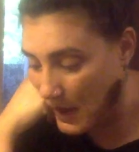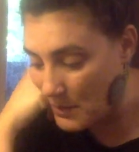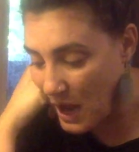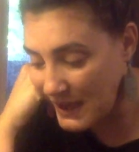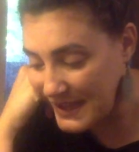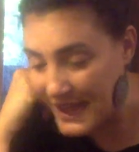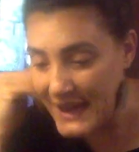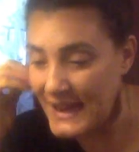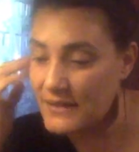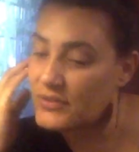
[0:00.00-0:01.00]
I'm not
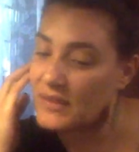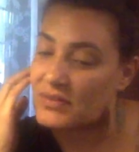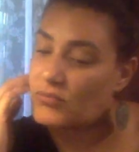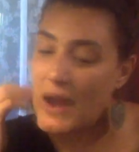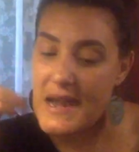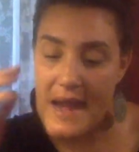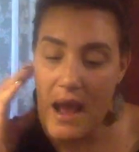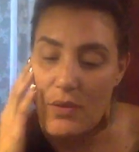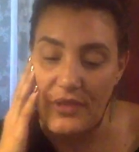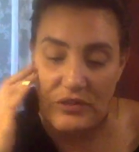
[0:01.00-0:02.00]
getting that right
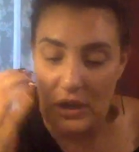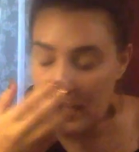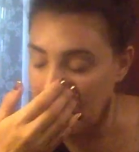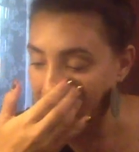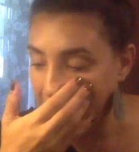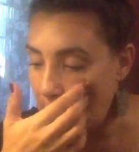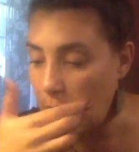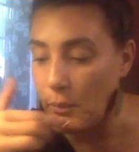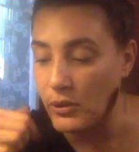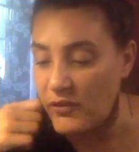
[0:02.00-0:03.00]
now that they're going to be
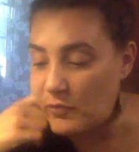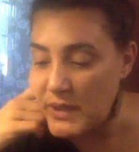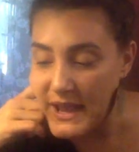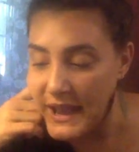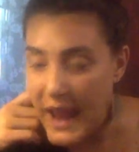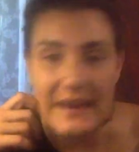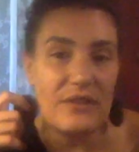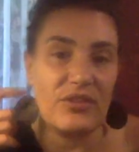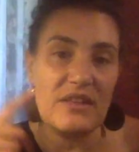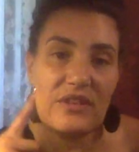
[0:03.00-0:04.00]
capable of being
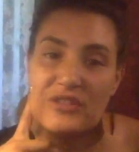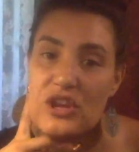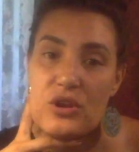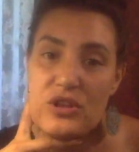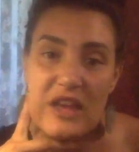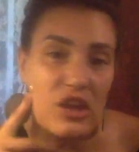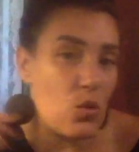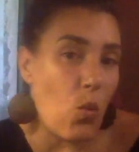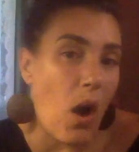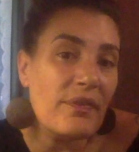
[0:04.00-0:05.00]
anything that that you
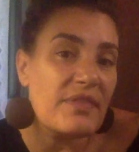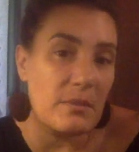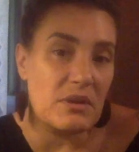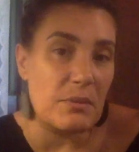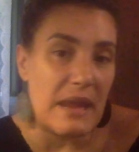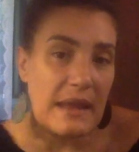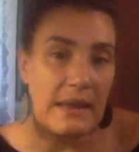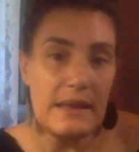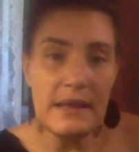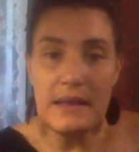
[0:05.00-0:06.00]
want them to be.
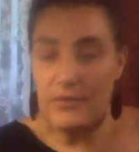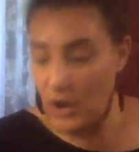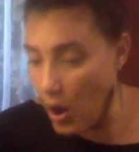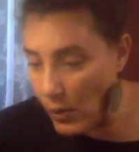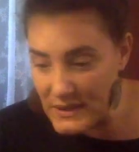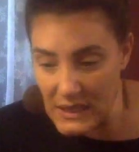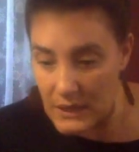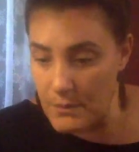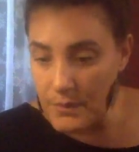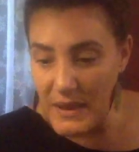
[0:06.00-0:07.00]
They're always going to
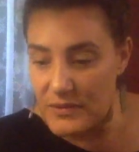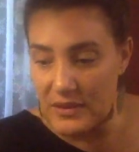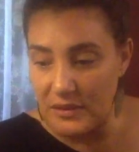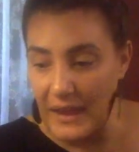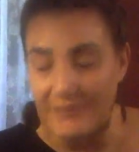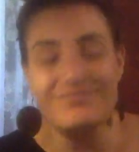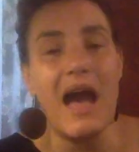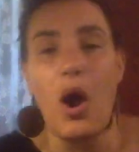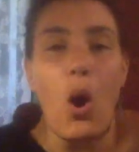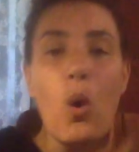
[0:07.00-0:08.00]
be, like, not
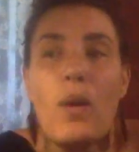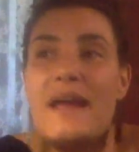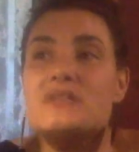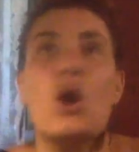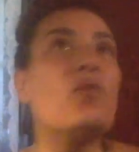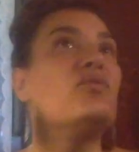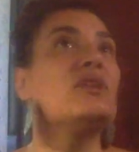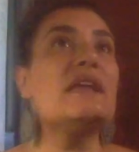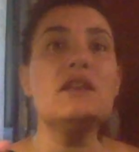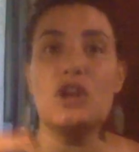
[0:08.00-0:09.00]
always,
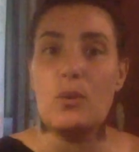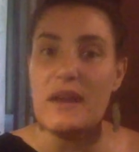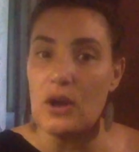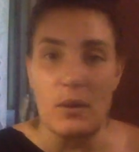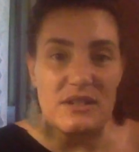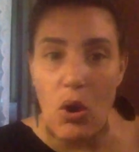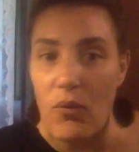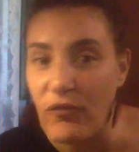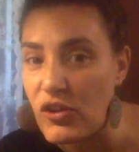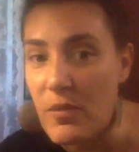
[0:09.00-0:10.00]
hopefully. You know, we can always
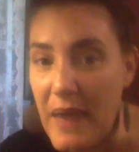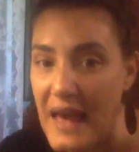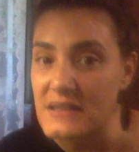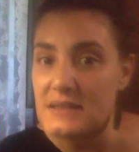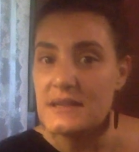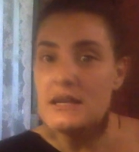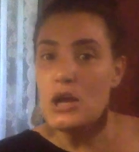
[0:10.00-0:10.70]
hope for the best.